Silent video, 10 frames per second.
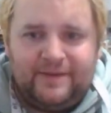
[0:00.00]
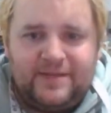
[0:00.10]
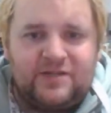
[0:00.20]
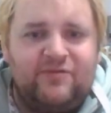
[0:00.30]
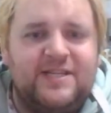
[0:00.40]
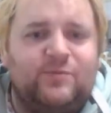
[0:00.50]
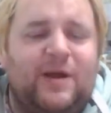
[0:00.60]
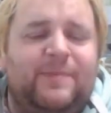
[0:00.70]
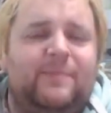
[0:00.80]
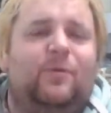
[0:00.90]
There's a reason
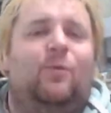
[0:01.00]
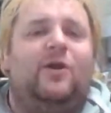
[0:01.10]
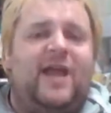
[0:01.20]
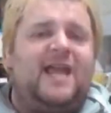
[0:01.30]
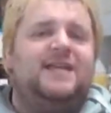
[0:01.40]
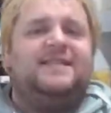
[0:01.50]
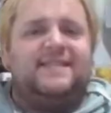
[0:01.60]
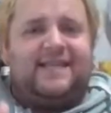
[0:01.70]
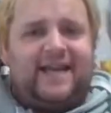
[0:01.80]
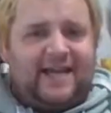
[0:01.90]
why people want
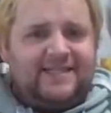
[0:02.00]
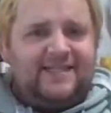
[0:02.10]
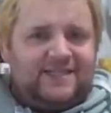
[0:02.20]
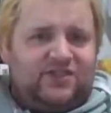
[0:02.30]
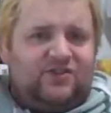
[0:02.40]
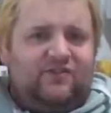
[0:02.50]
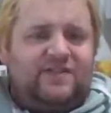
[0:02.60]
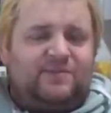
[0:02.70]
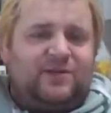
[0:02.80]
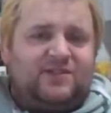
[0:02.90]
80s and 90s stuff.
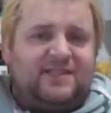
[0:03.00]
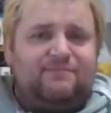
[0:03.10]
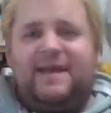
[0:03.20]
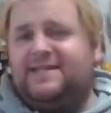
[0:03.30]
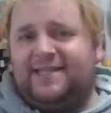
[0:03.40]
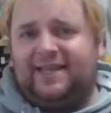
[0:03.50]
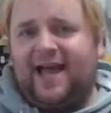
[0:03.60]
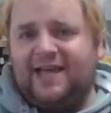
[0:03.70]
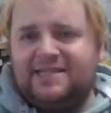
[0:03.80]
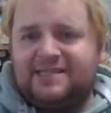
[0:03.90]
It's because it's made to
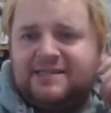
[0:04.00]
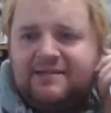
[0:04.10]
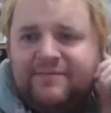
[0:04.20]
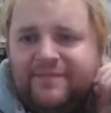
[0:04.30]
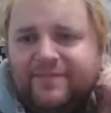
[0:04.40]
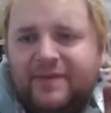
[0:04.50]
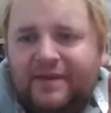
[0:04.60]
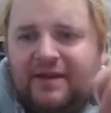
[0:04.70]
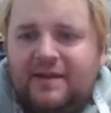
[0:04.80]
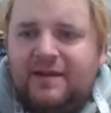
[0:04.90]
last.
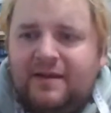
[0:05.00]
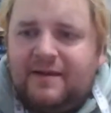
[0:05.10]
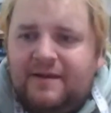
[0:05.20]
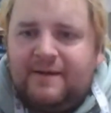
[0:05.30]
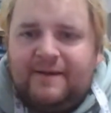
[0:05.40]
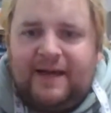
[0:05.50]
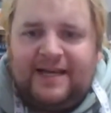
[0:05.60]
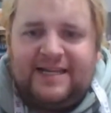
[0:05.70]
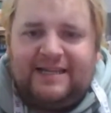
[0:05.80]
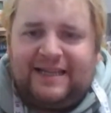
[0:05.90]

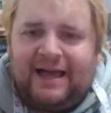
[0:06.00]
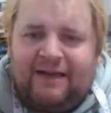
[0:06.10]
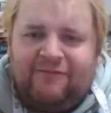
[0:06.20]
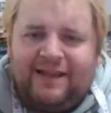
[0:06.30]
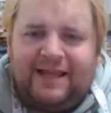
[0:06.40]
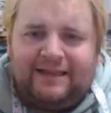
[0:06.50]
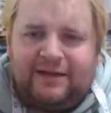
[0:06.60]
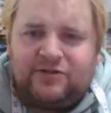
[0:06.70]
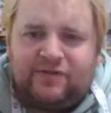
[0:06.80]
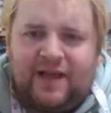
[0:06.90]
And I feel like
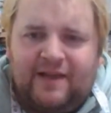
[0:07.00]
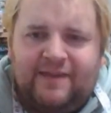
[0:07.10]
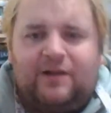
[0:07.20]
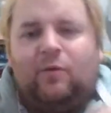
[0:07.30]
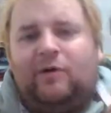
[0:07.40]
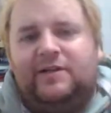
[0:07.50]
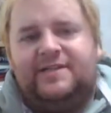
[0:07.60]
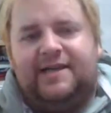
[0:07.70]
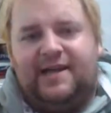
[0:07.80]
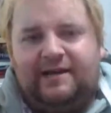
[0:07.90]
Loungefly, that
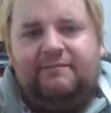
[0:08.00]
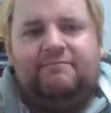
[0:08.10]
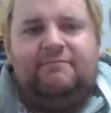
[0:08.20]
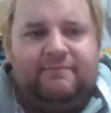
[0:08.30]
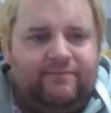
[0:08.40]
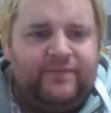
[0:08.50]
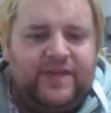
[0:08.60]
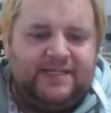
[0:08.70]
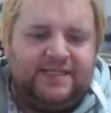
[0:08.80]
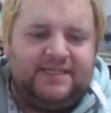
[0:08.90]
quality
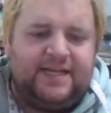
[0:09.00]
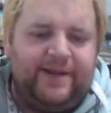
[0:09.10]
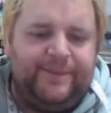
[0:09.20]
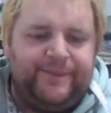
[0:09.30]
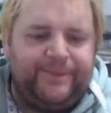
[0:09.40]
is the same.